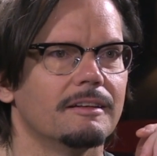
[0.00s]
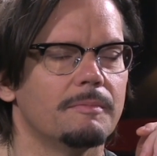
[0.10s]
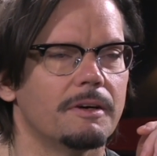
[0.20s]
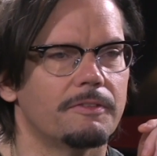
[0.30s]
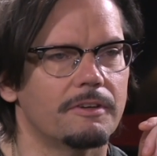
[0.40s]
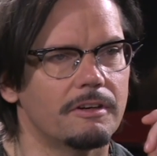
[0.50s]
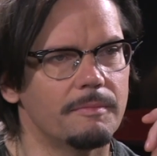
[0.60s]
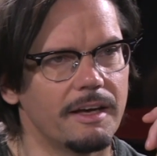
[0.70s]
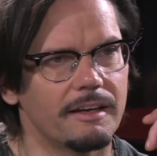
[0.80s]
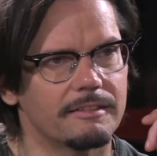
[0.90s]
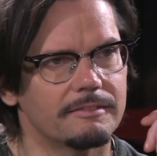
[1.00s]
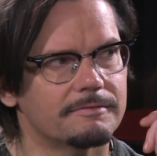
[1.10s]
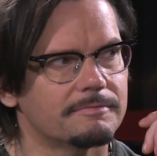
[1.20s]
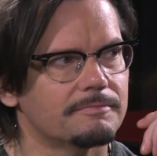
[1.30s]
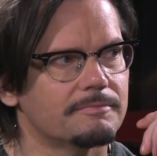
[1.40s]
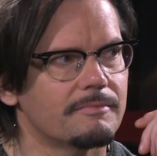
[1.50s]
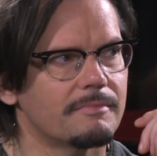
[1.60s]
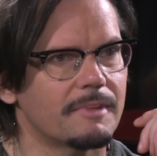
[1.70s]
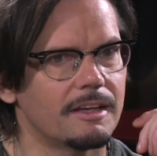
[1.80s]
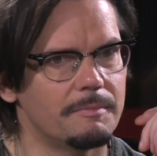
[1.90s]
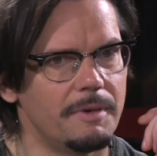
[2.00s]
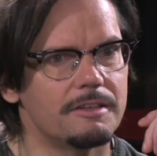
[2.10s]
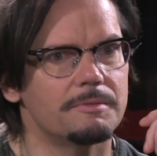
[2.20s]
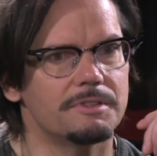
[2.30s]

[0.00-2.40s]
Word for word: But for her man, in the bedroom,